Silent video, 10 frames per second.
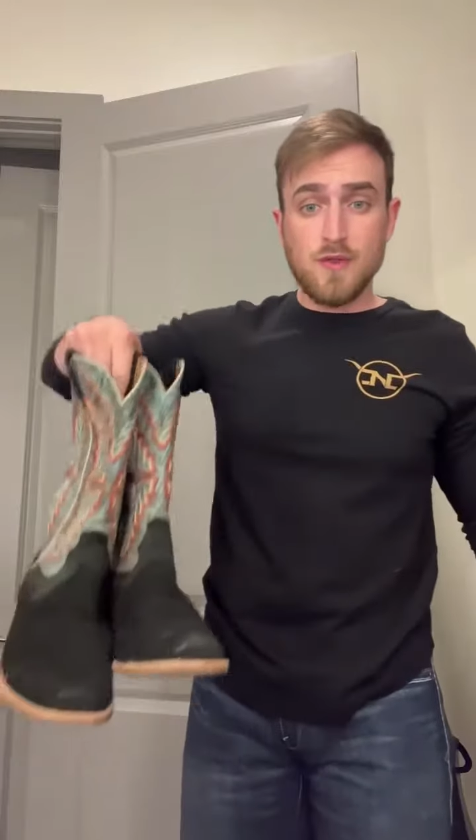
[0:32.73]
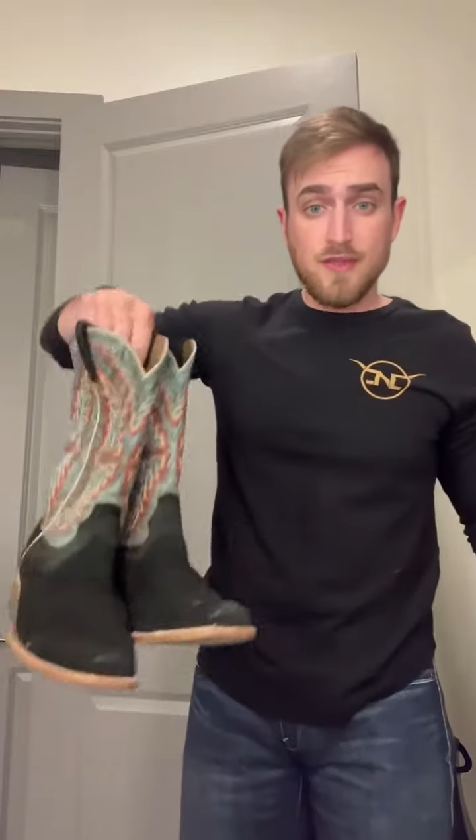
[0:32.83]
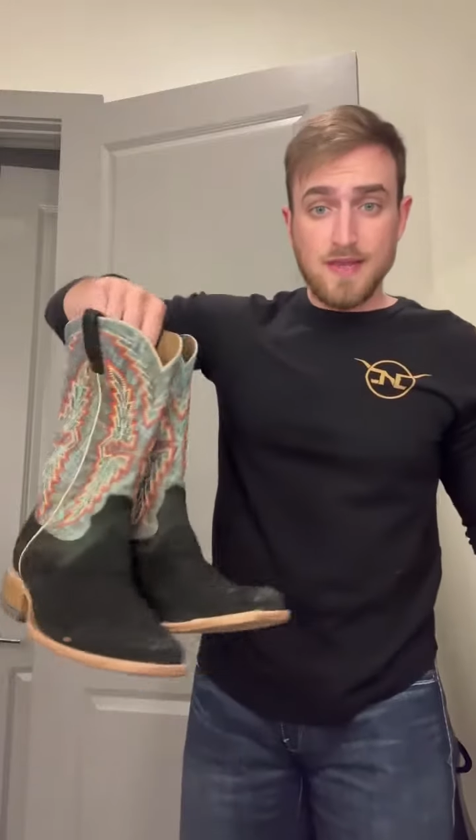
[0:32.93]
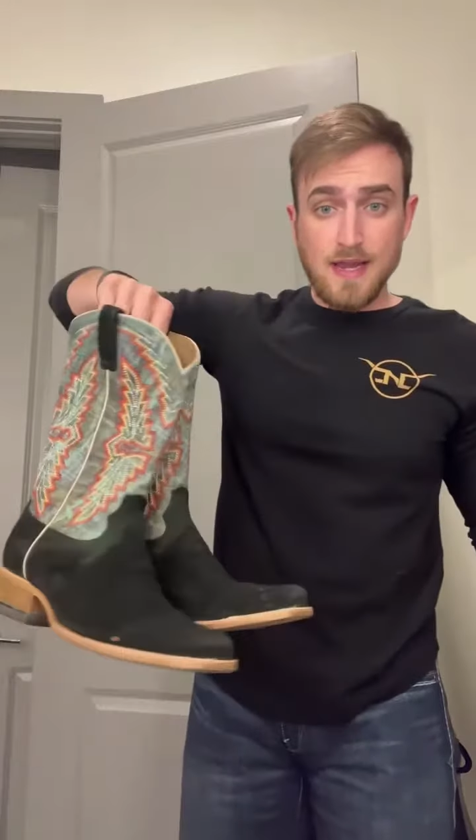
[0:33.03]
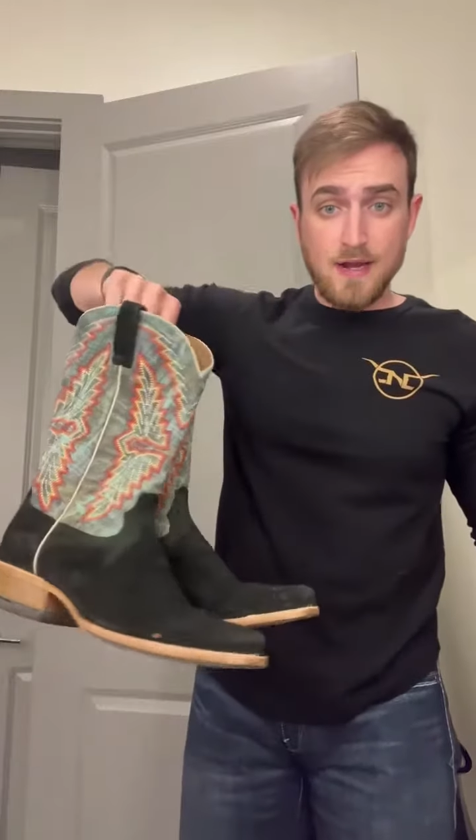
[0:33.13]
with
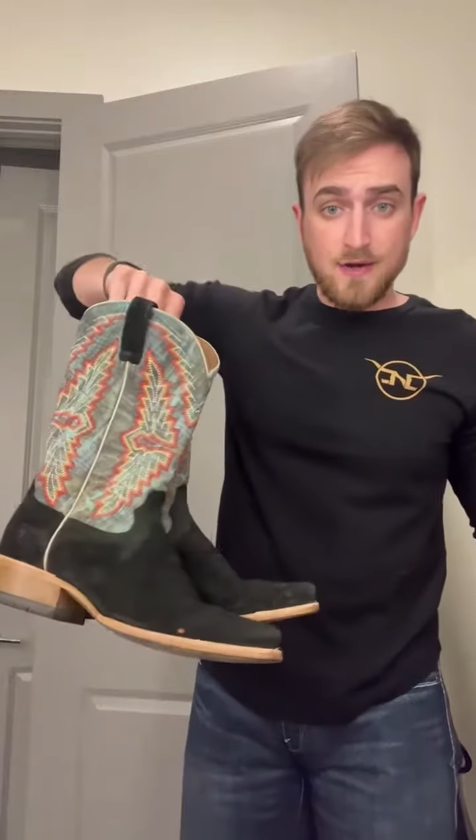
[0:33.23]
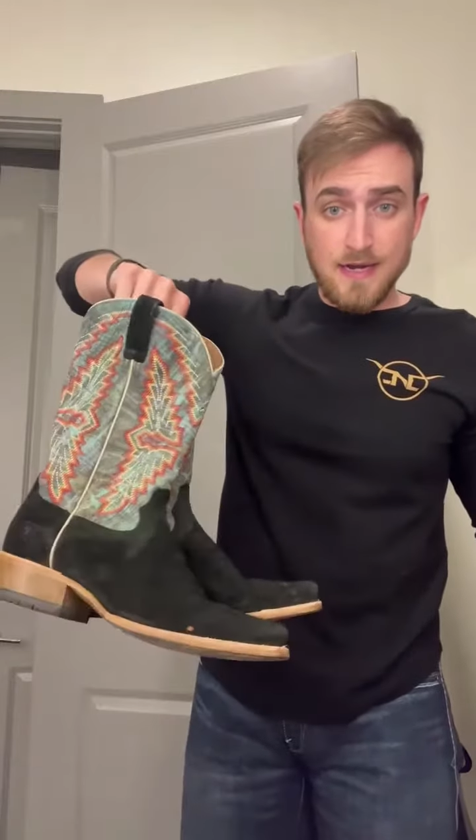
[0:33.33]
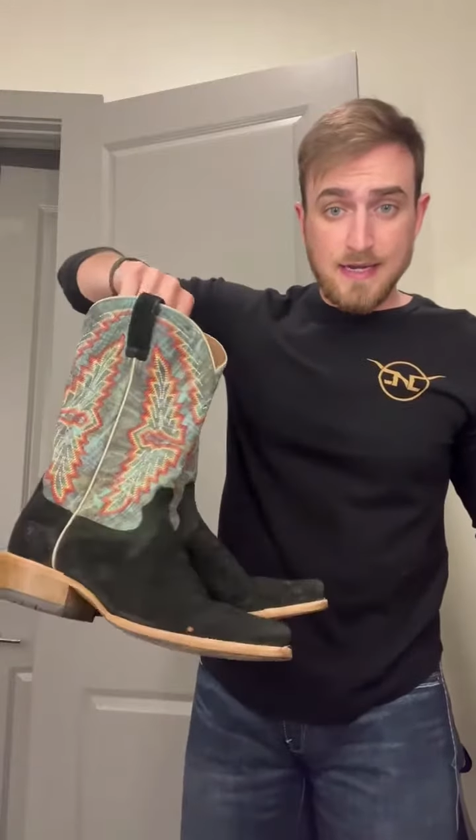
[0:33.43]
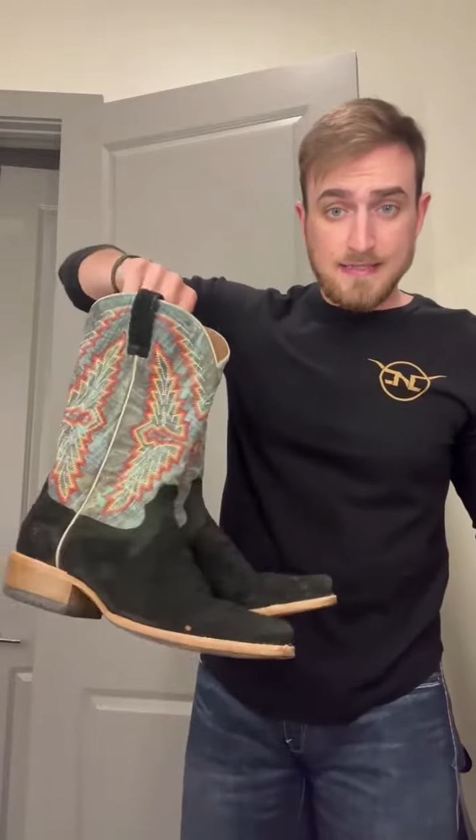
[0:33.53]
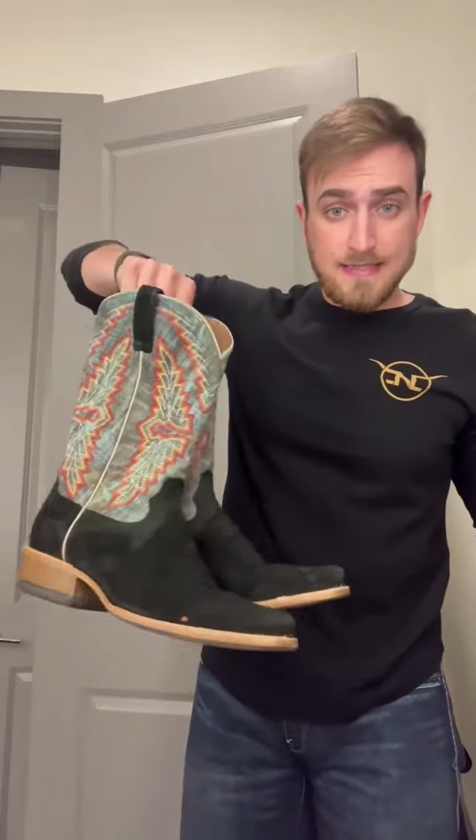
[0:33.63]
the
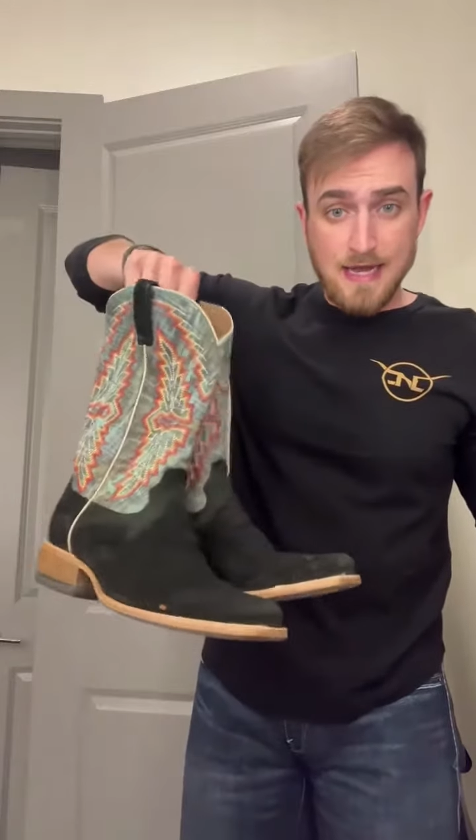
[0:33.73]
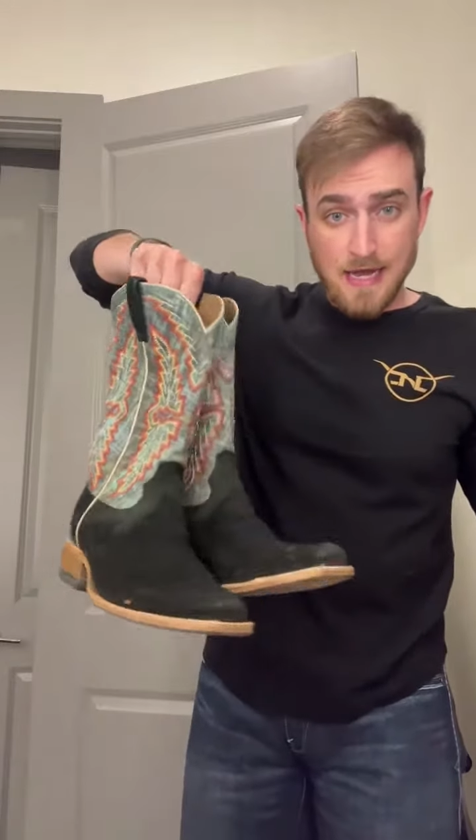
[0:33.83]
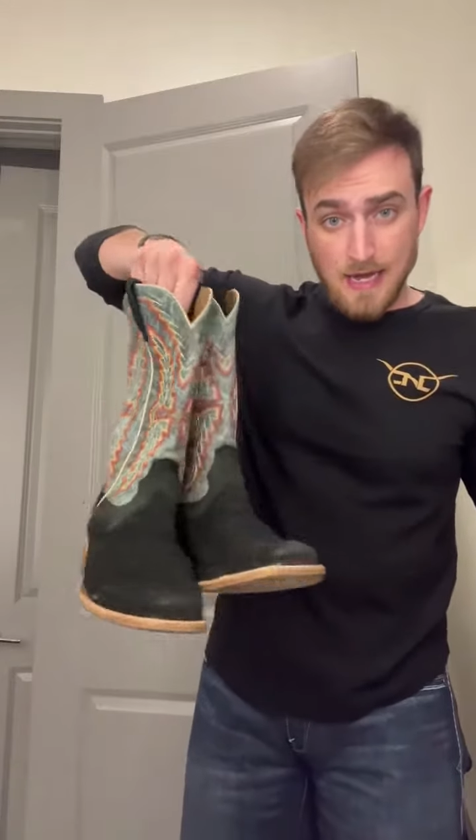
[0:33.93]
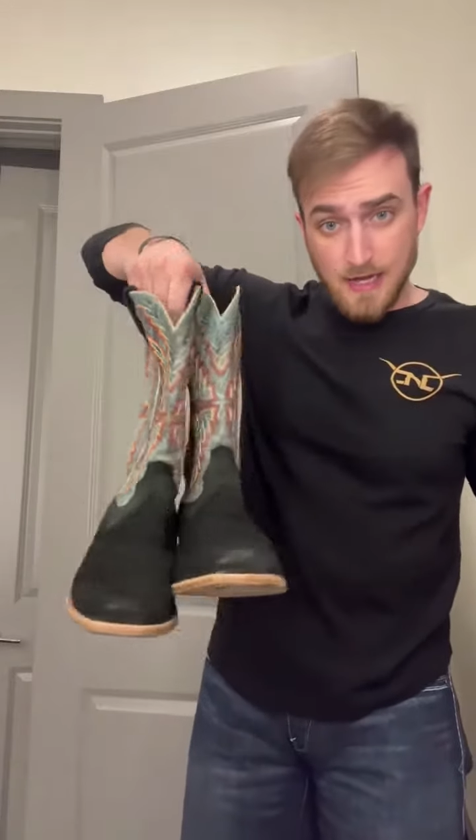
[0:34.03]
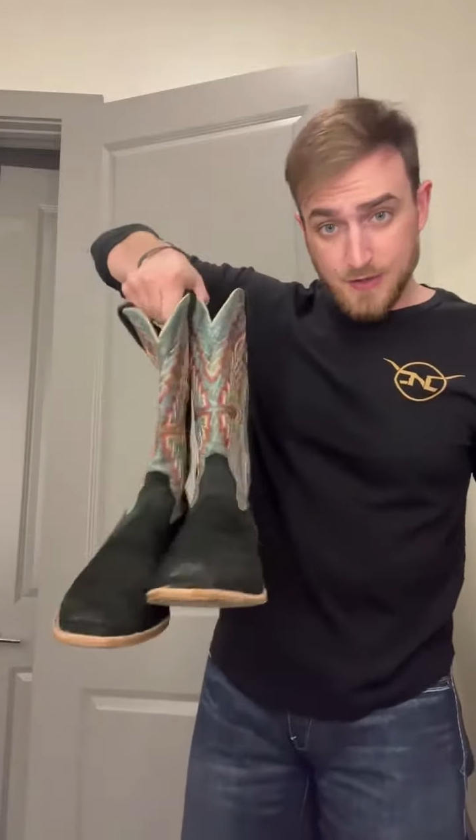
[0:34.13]
Ariat
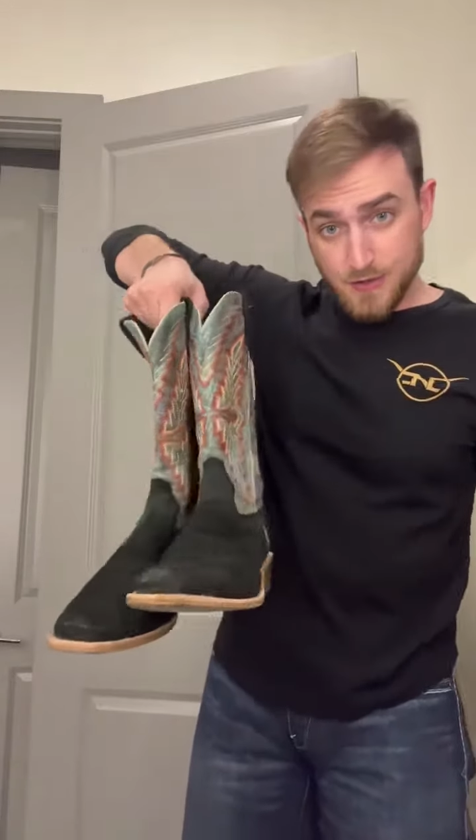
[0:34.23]
uh,